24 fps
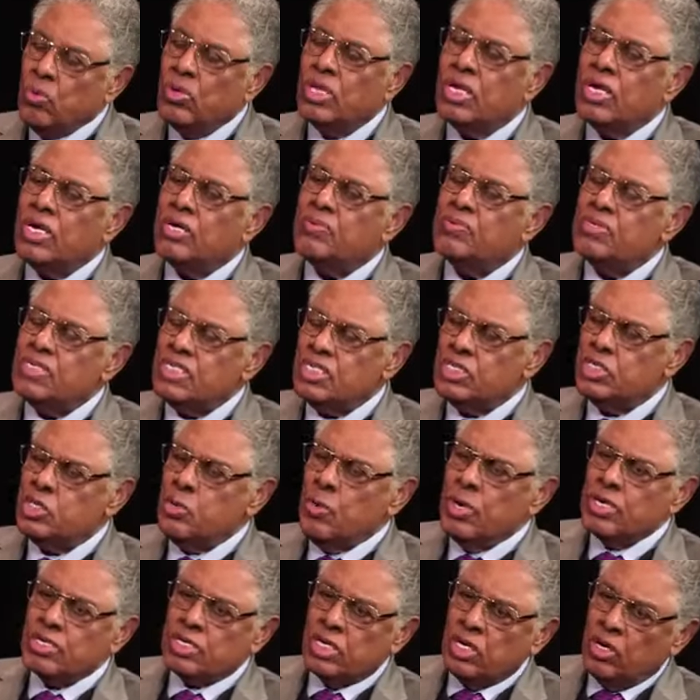Well, it wasn't so
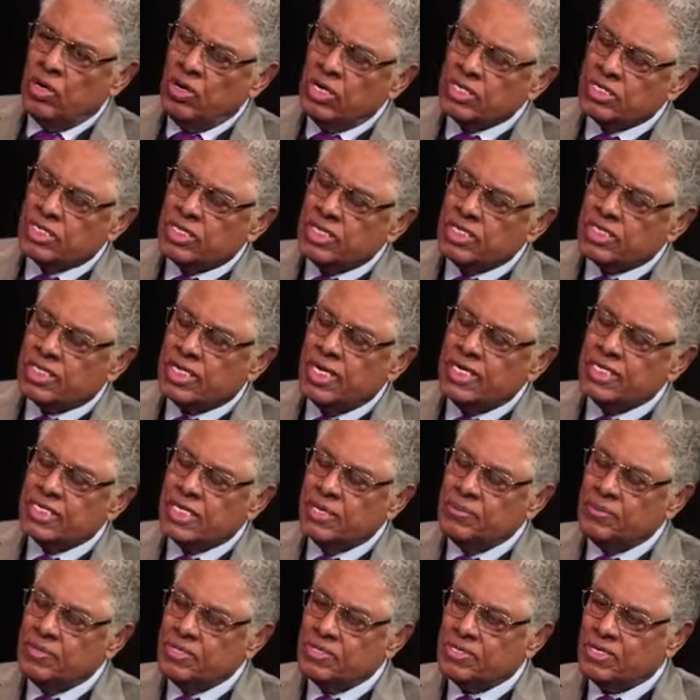much laws in this case,
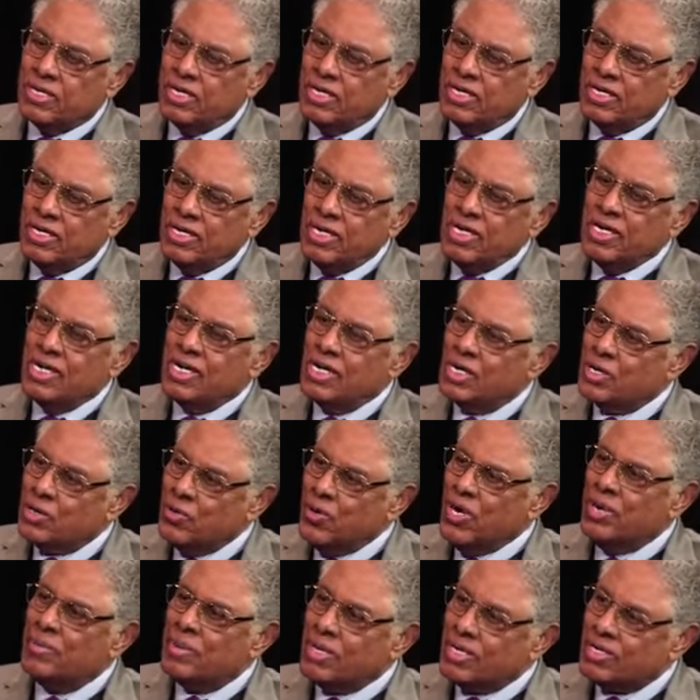it was
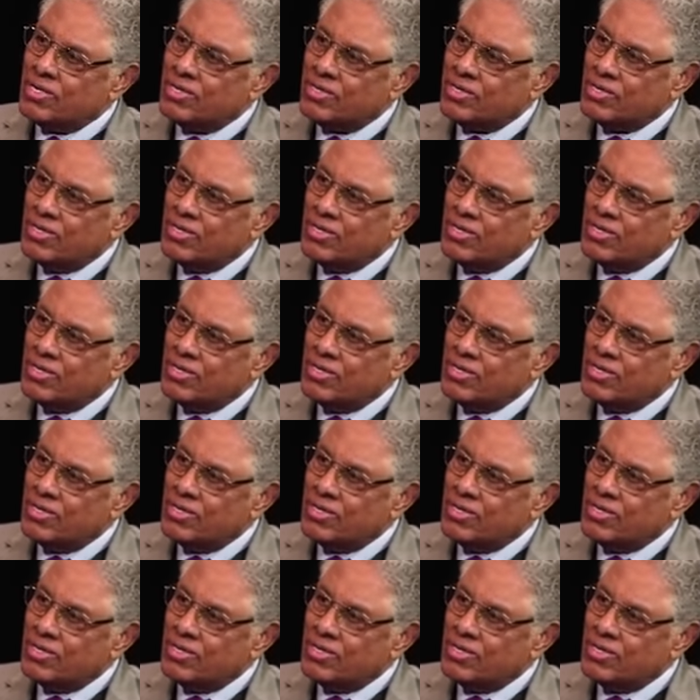agreements.